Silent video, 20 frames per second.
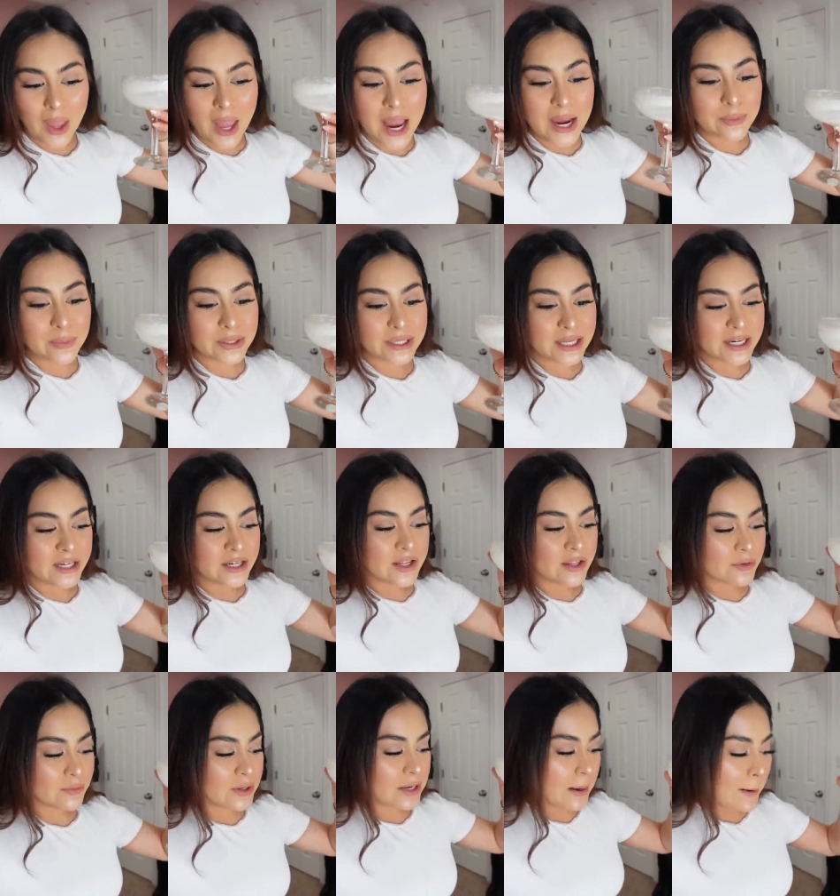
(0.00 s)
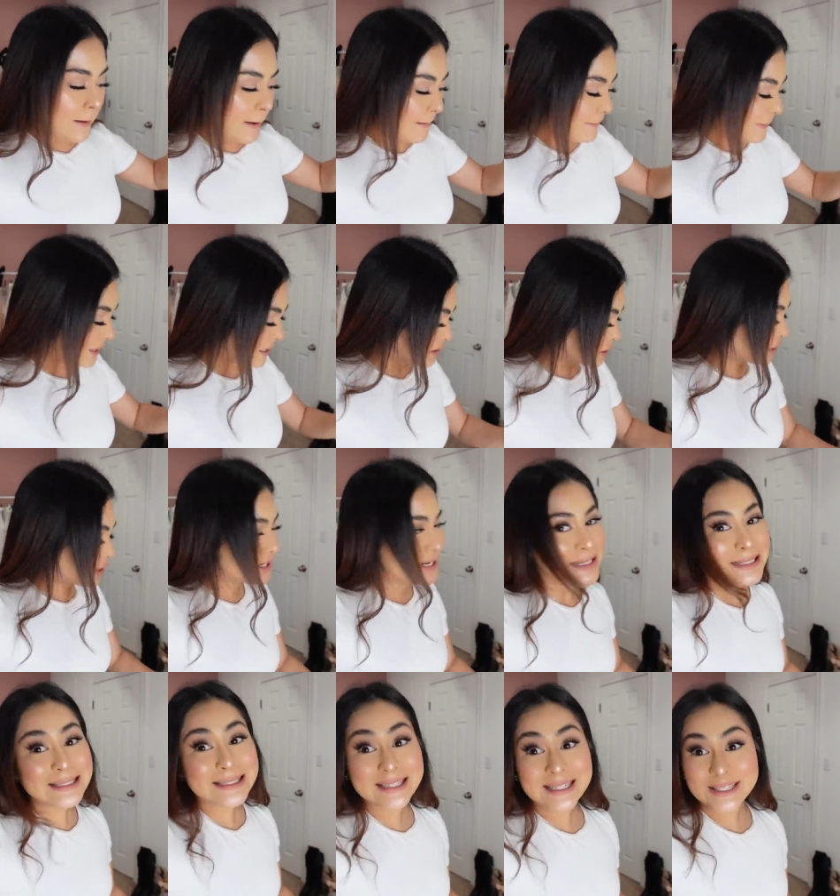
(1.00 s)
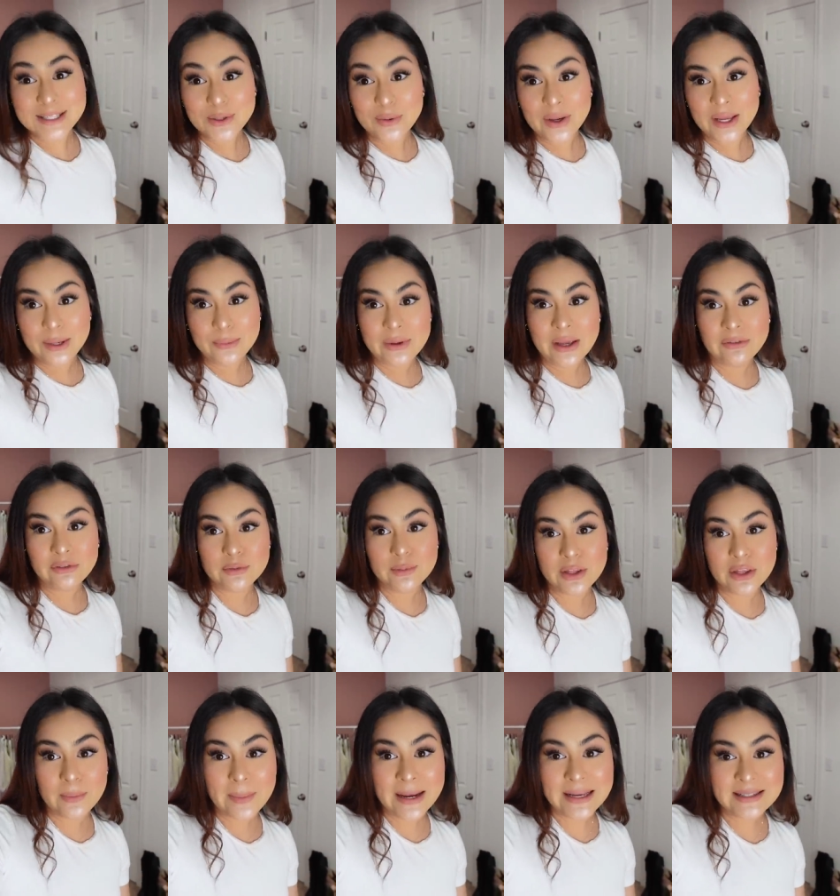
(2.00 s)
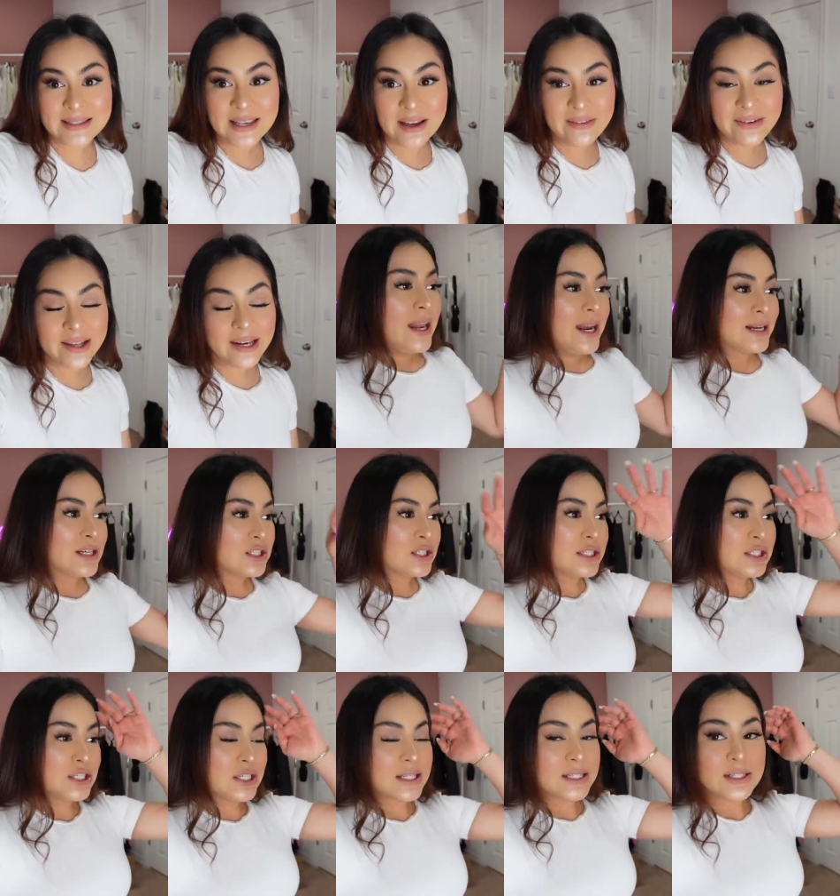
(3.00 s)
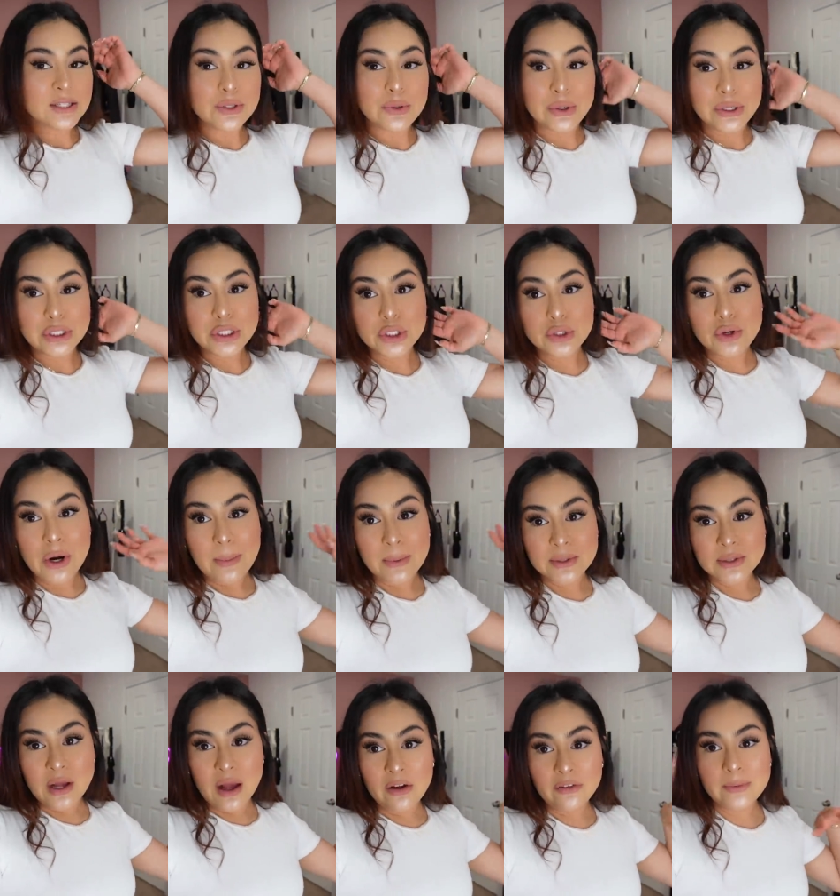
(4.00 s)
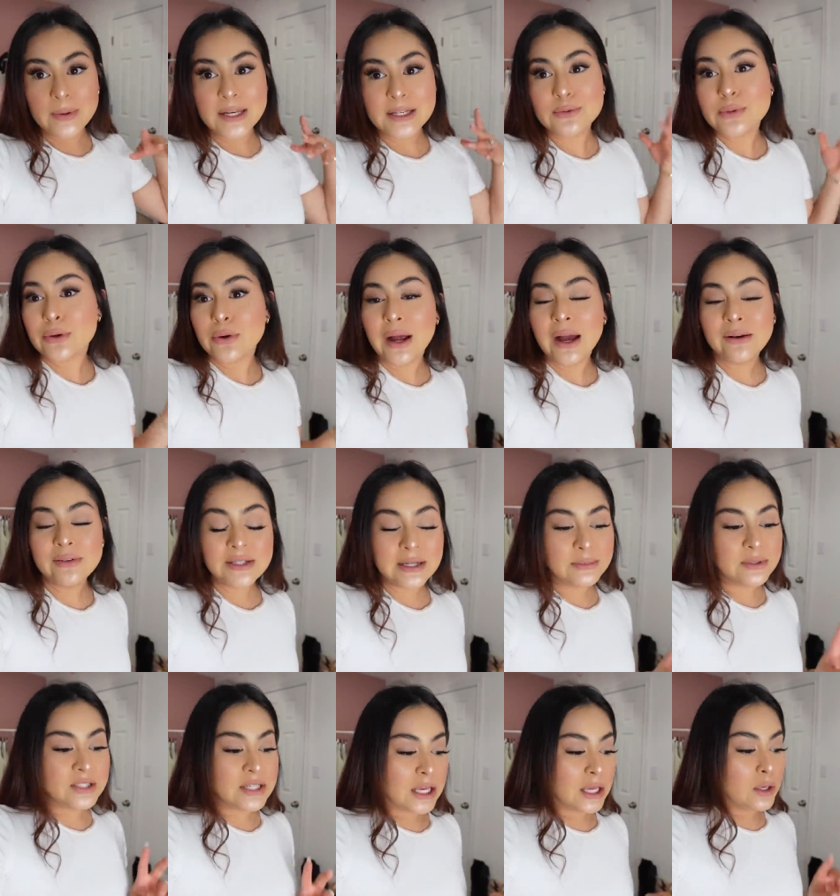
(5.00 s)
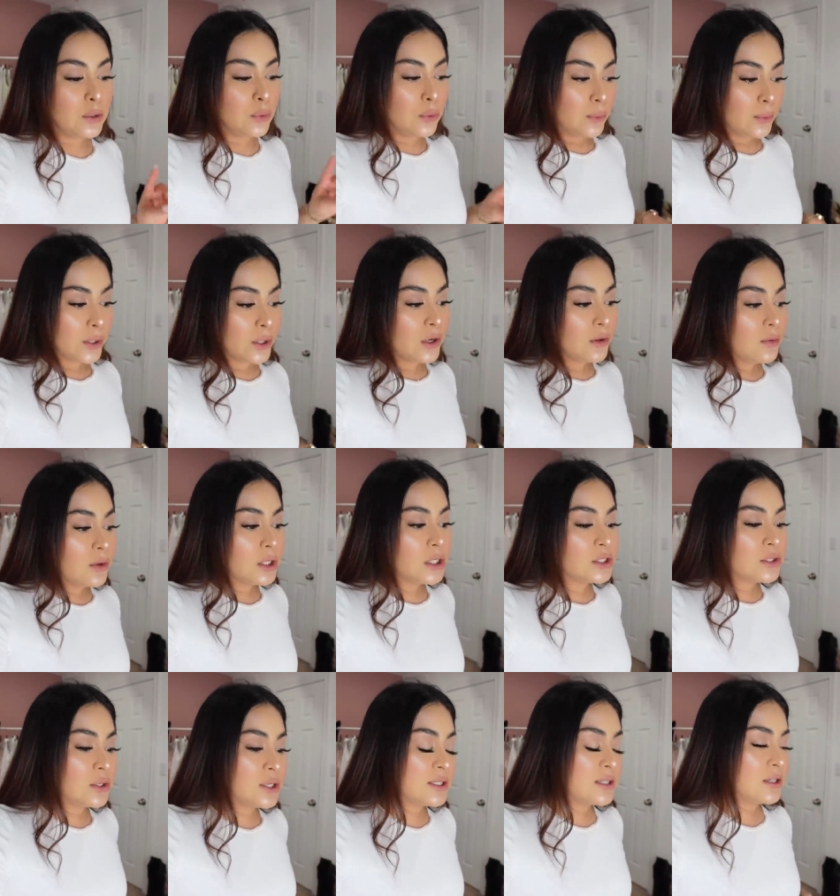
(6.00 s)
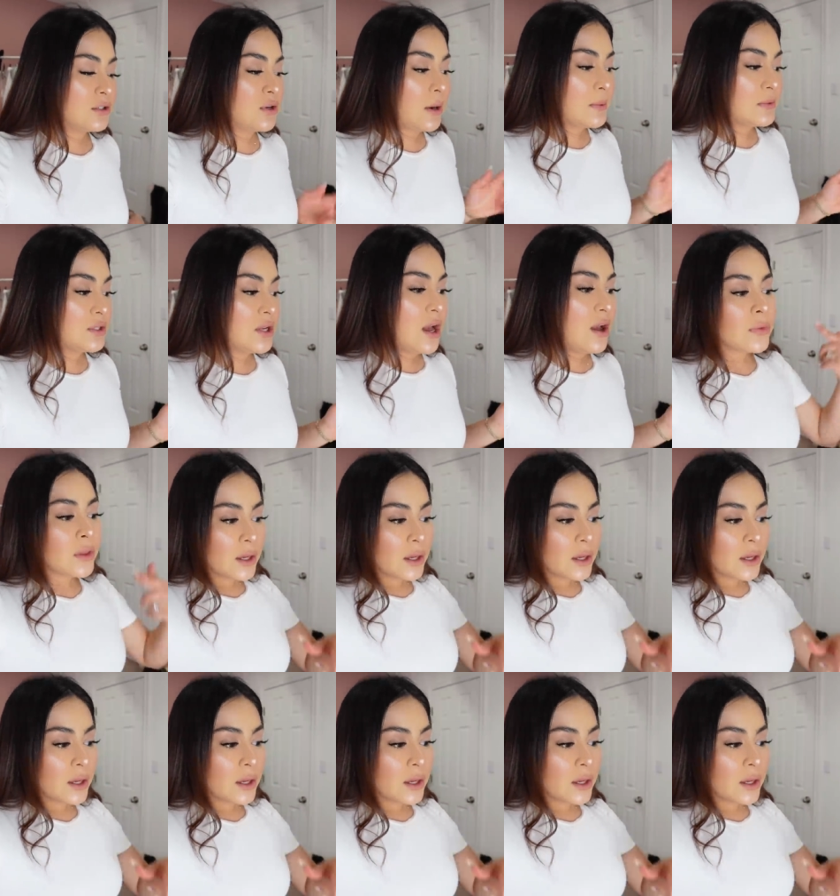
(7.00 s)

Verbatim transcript: I would get another one, but it's already six oh eight and we have to be there by seven. And actually, Jason is going to drop us off because we don't have time to take an Uber no more. So he's gonna drop us off.